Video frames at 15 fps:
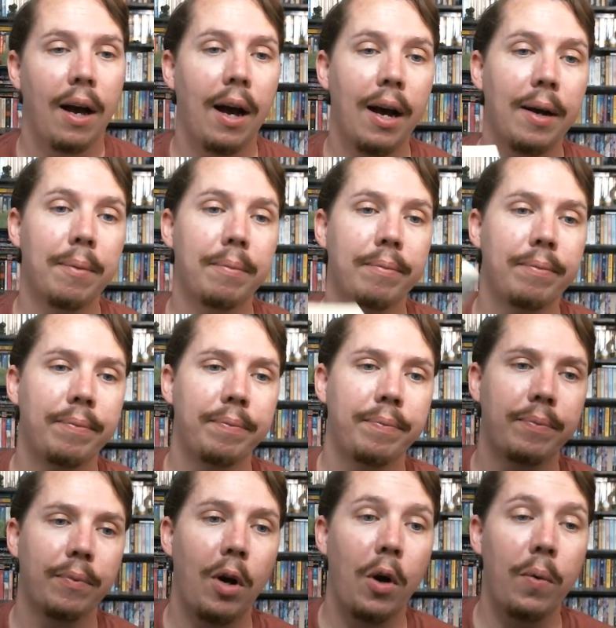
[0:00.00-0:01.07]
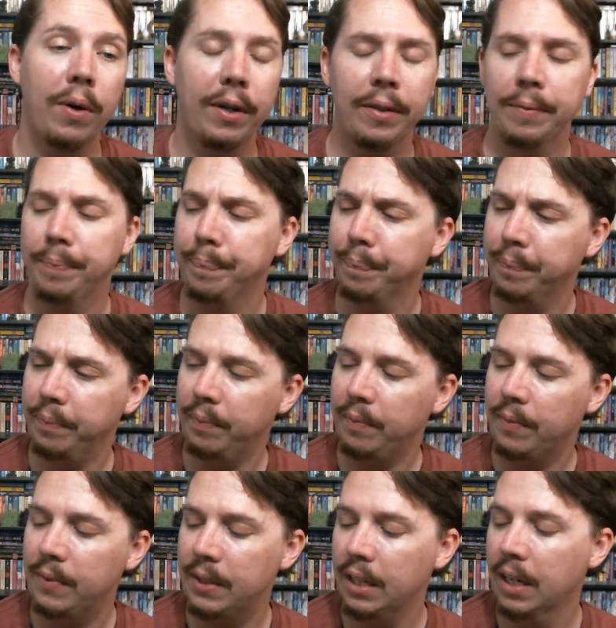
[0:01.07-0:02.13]
um, owner.
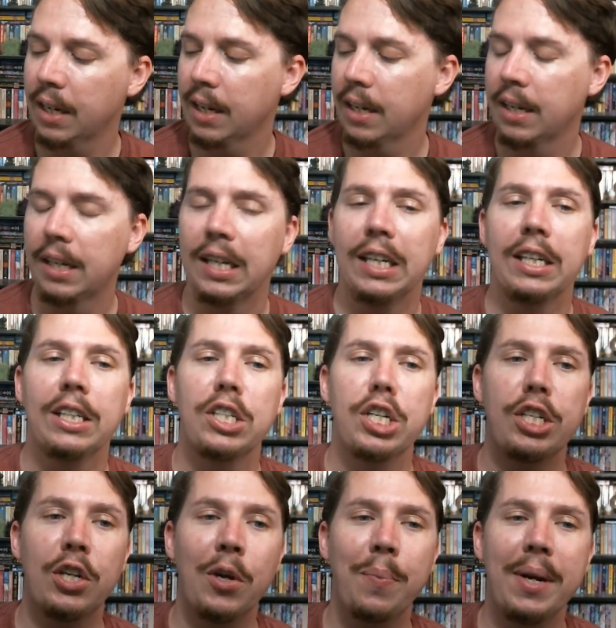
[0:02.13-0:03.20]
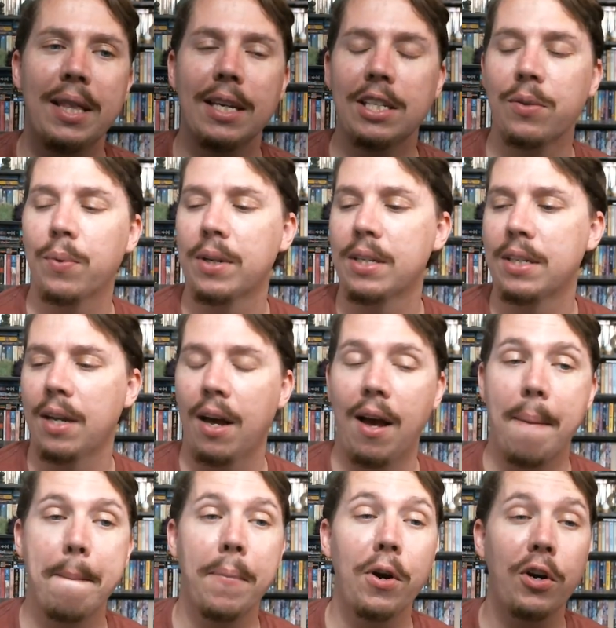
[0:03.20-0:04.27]
She told me this was
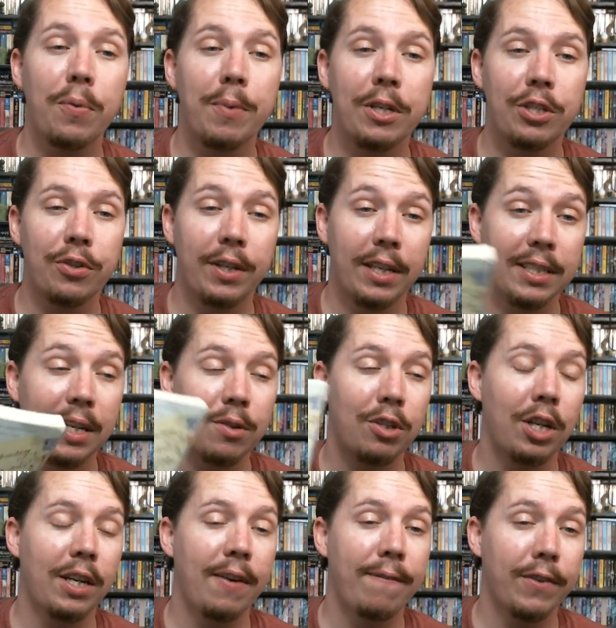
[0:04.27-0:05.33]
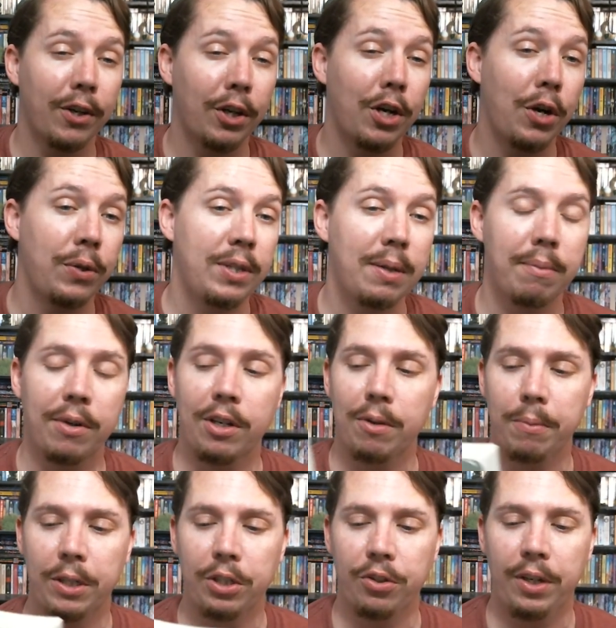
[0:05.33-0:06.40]
a murder mystery because I was looking for a cozy
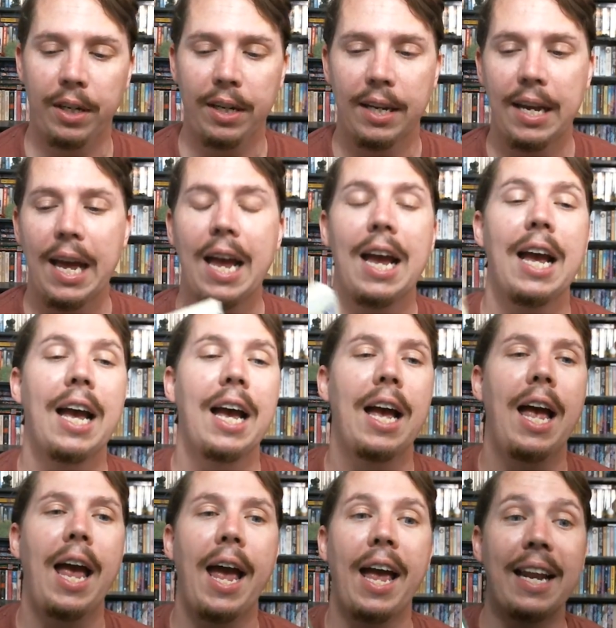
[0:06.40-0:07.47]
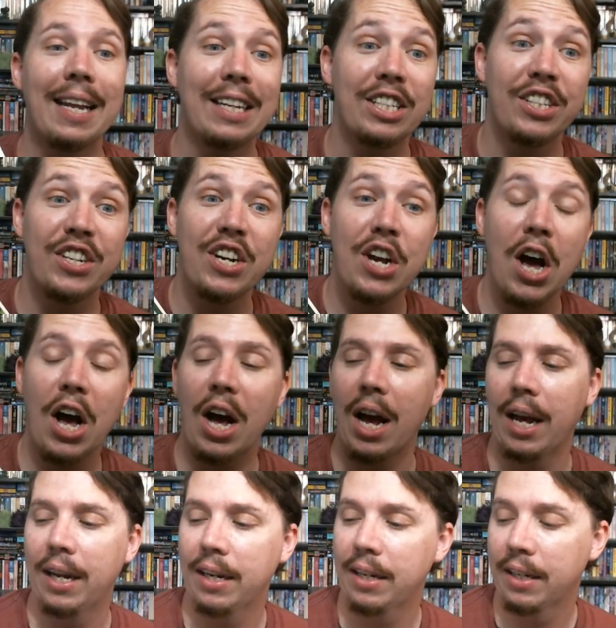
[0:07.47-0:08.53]
murder mystery. And it's
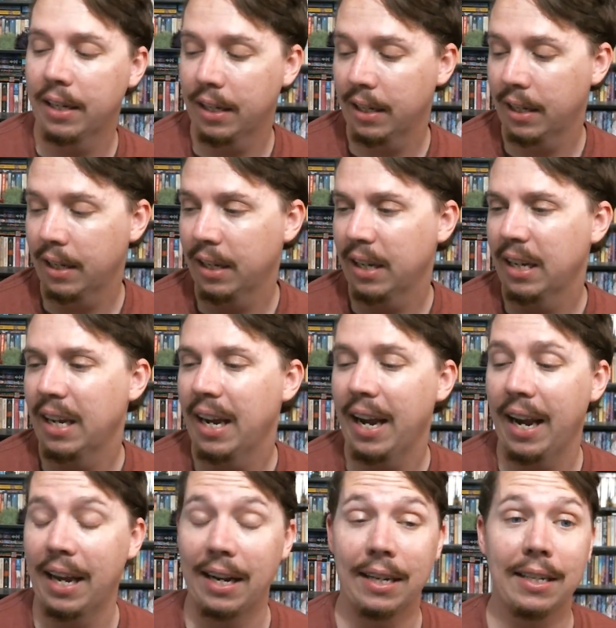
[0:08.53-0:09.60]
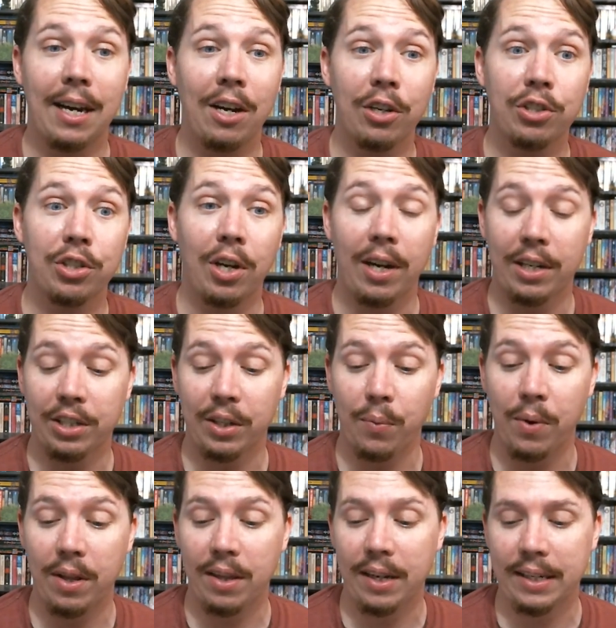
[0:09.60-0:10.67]
not and it's actually,
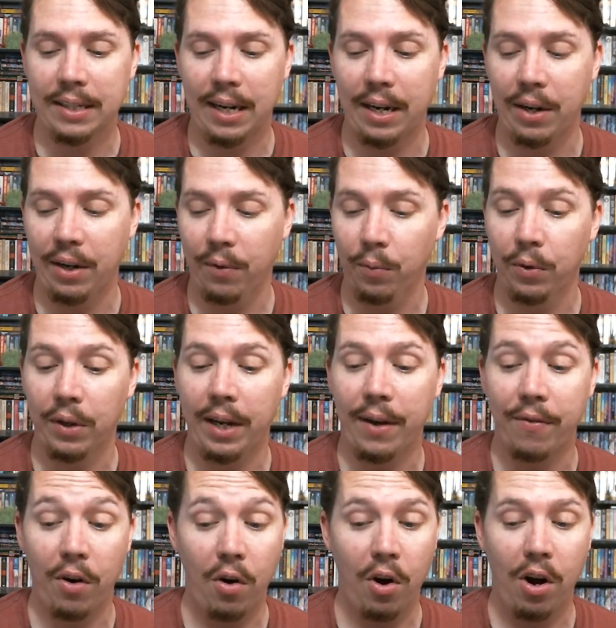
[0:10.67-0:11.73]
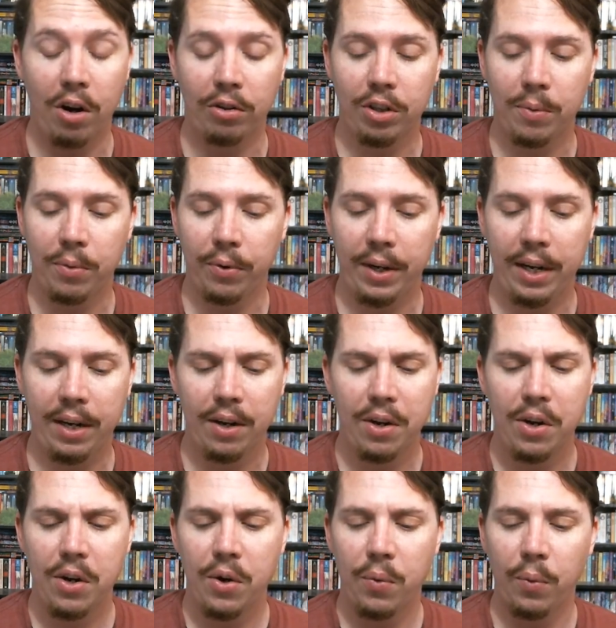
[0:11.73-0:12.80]
actually one of the things I really have hard trouble reading
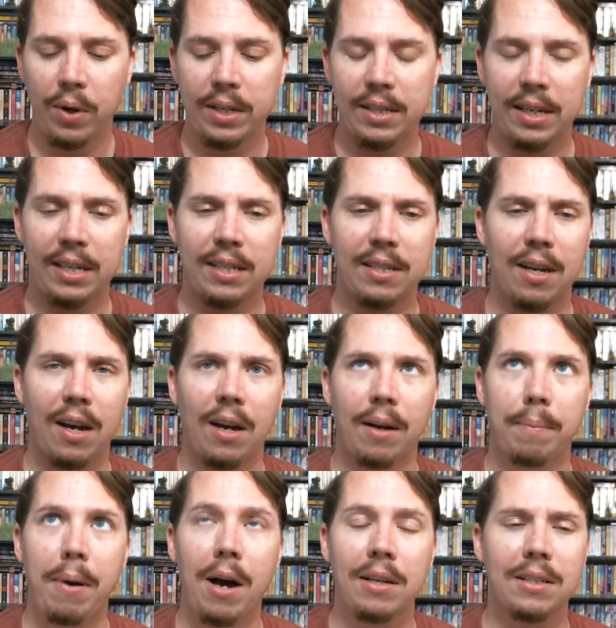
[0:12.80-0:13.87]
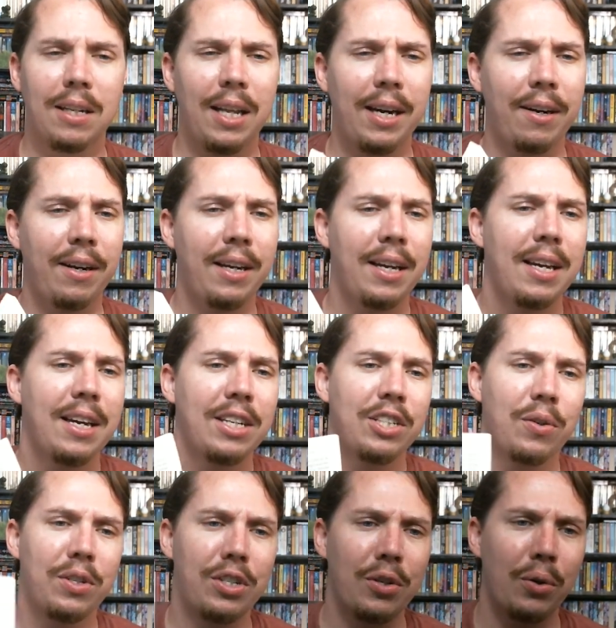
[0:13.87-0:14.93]
was it's uh,
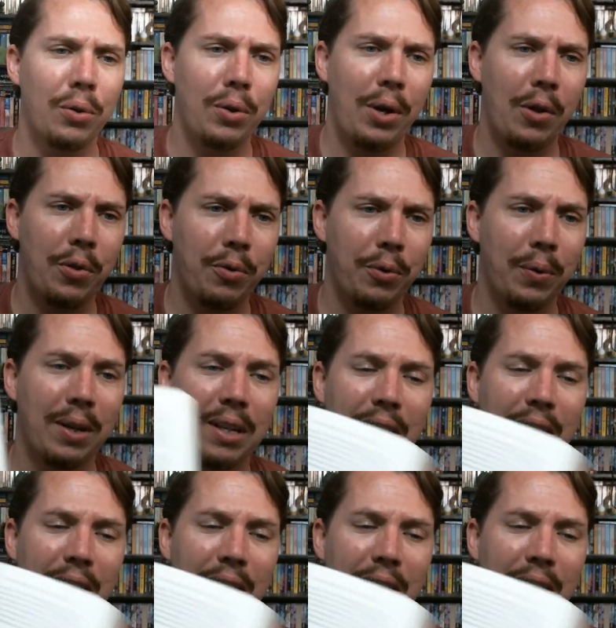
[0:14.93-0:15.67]
so it's told out through